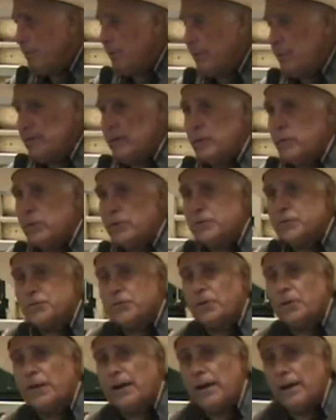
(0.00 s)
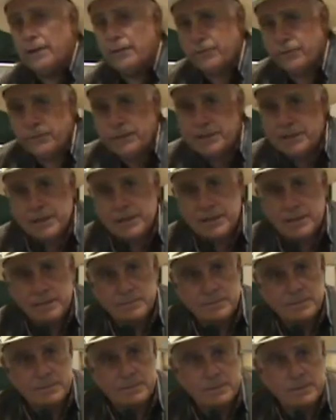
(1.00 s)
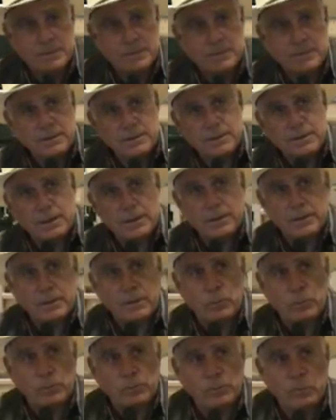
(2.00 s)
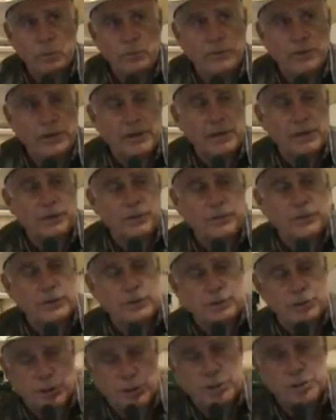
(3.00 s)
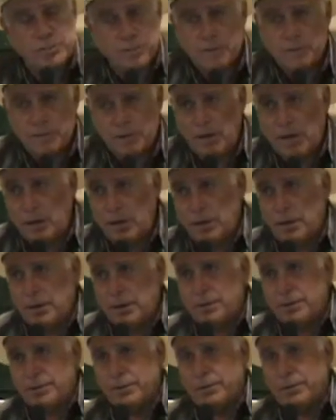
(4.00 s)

I think we've struck out 3 times. And we're moving under the judgment of God.